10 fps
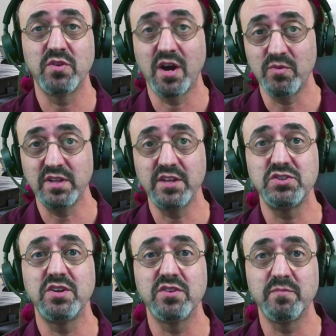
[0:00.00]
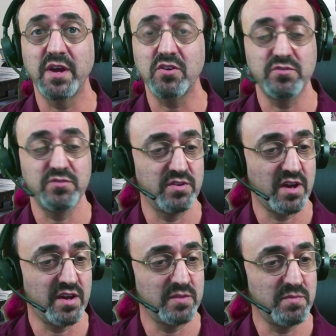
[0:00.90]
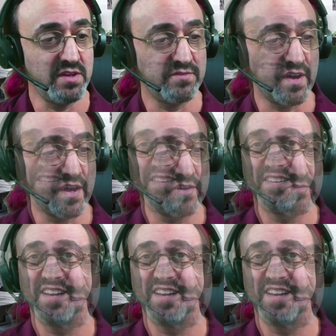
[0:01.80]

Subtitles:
I want to let you hear the microphone on the P5.